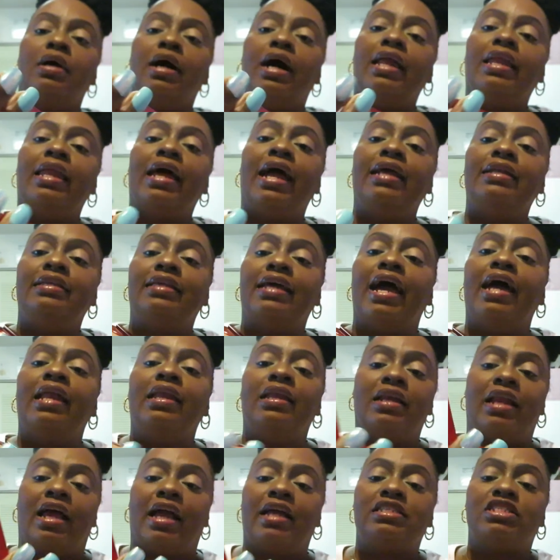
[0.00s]
I like
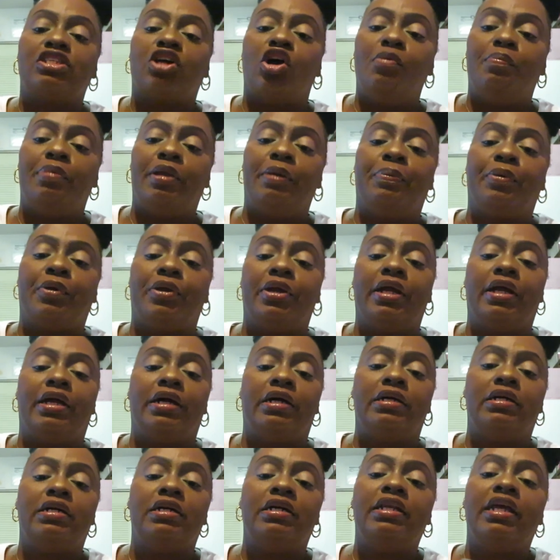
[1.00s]
that. Look like it's gonna be pretty
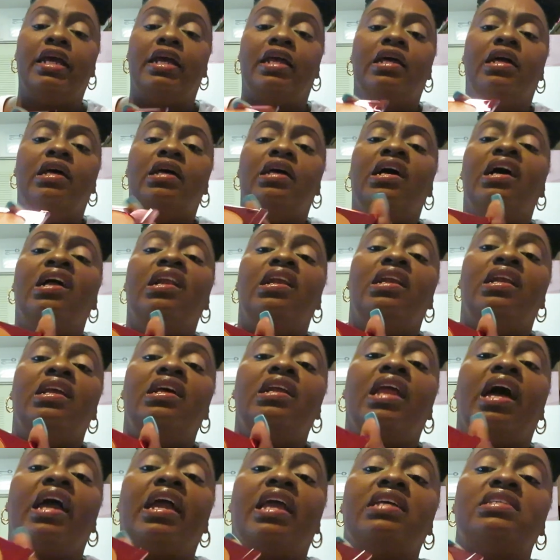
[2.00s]
good. It
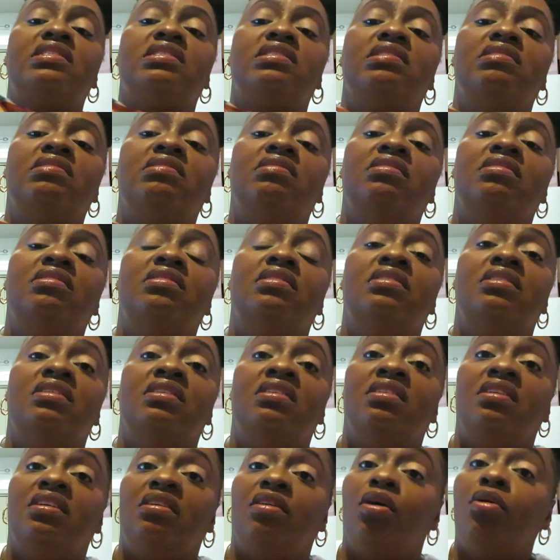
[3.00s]
look like it's
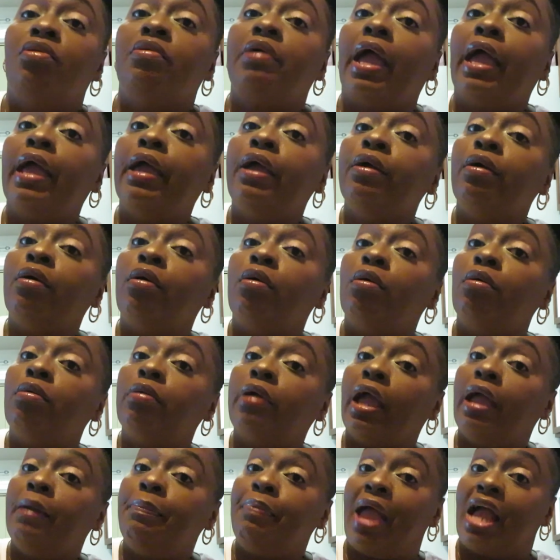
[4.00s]
Okay,
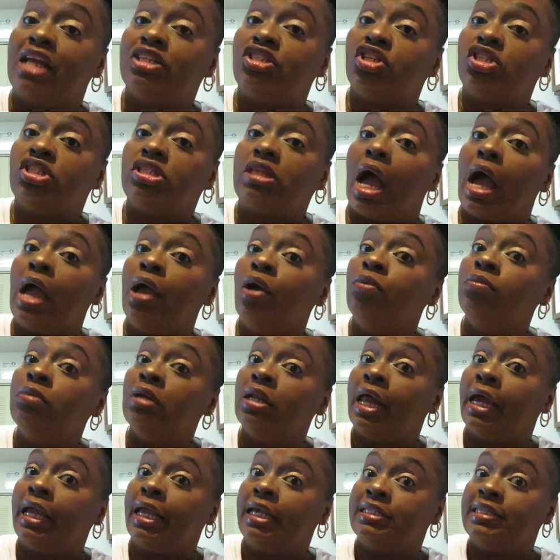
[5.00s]
okay, Patrick Starr. I don't
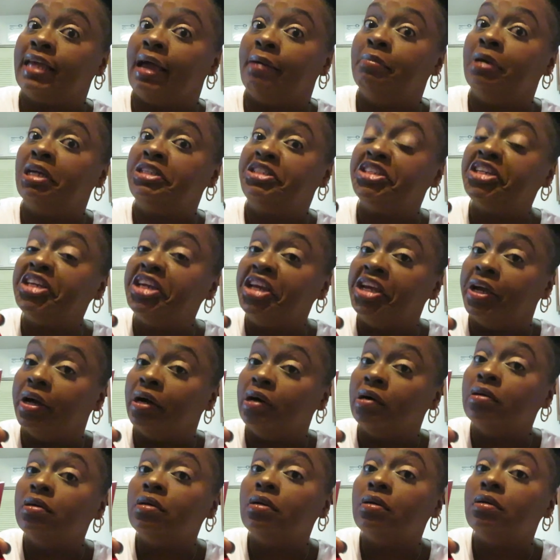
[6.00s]
look like it's that much in
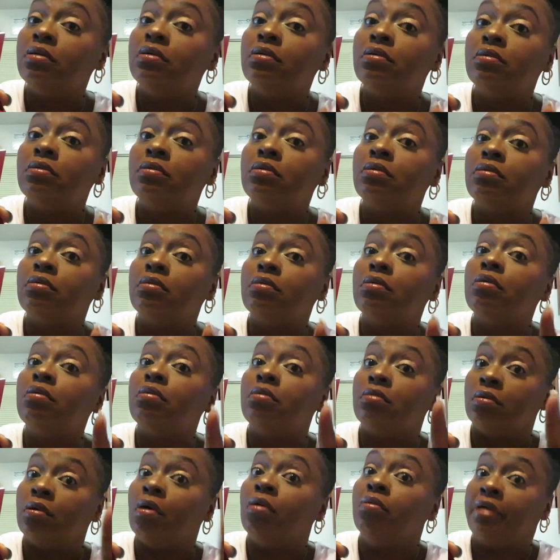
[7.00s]
here.
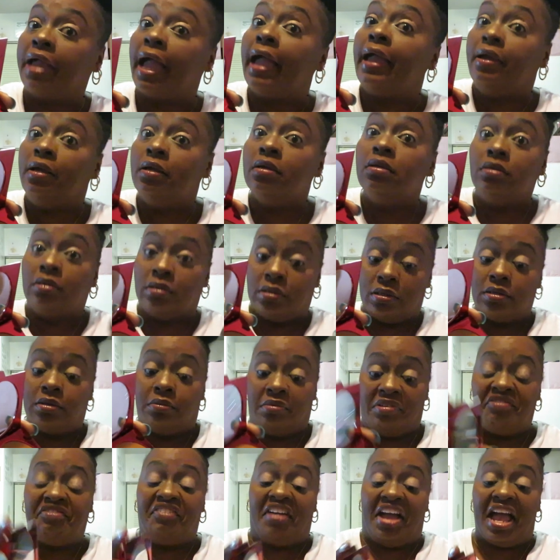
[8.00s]
Okay,
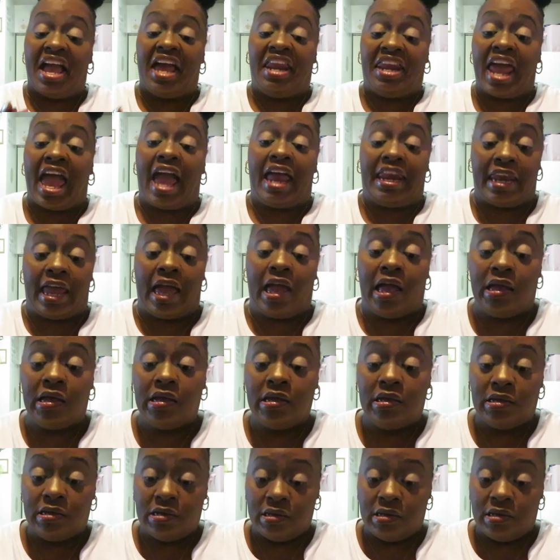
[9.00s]
we find out now.